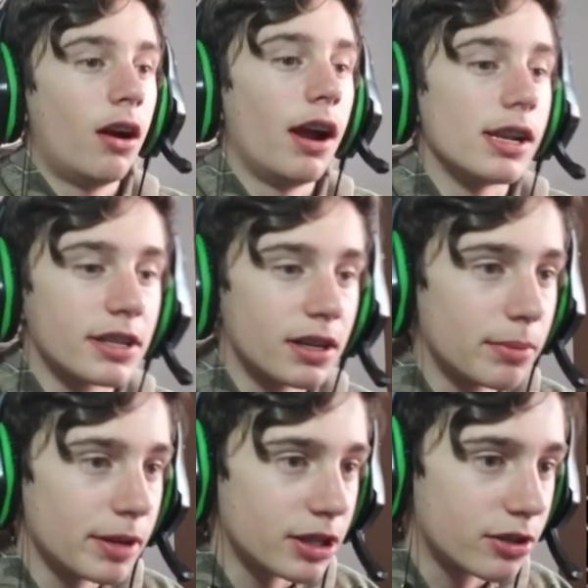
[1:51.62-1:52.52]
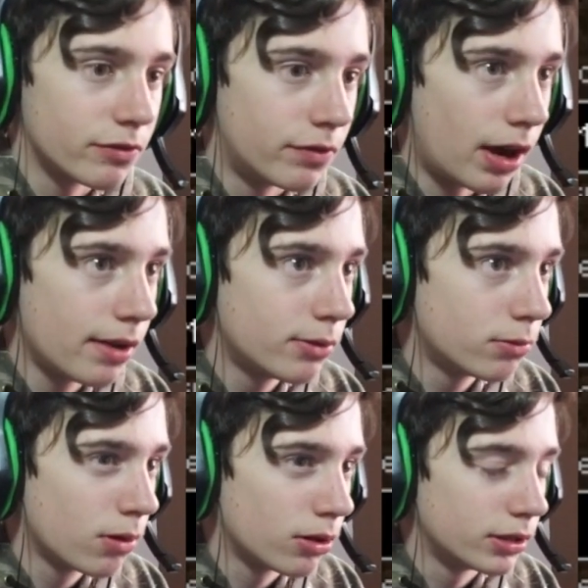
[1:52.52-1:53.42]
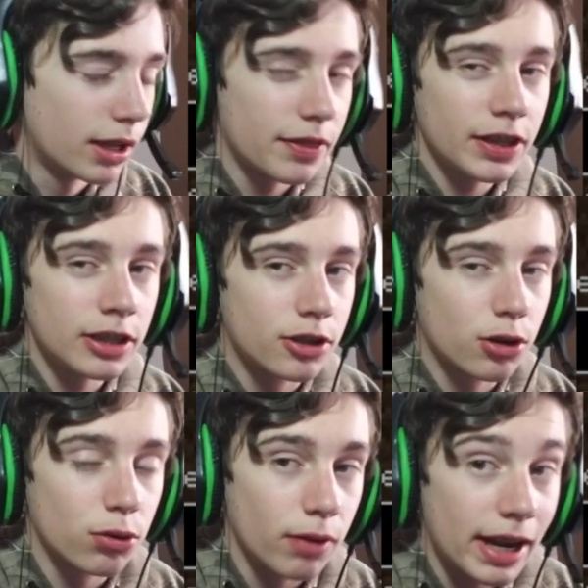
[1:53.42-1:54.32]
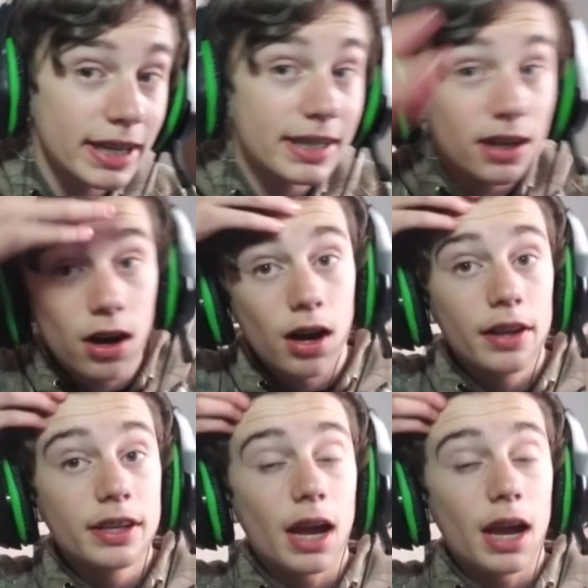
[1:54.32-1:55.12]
Alright, it's gonna be a survival world. Nothing crazy on.